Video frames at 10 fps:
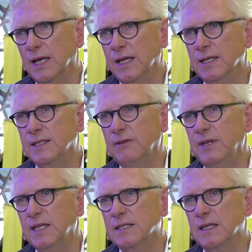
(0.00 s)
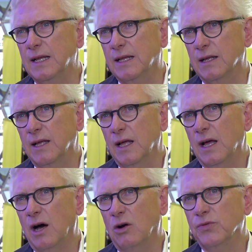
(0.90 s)
The idea, sketching
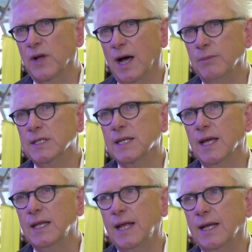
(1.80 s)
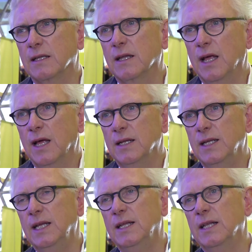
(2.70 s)
and thinking about what a house will look like,
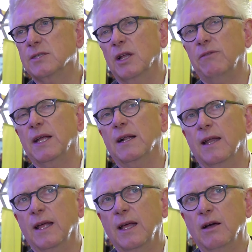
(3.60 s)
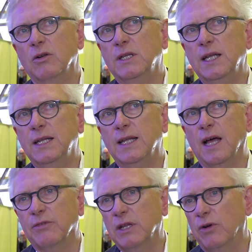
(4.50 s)
is the main task of the architect,
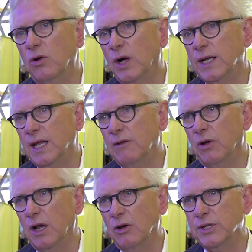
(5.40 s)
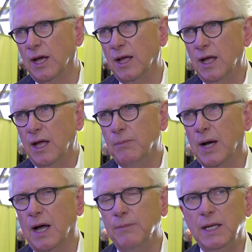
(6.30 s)
and that idea mustn't get lost
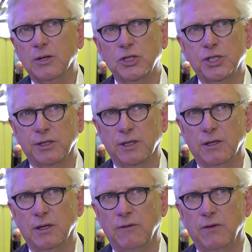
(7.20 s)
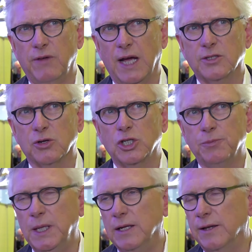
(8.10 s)
in the midst of computer game thinking.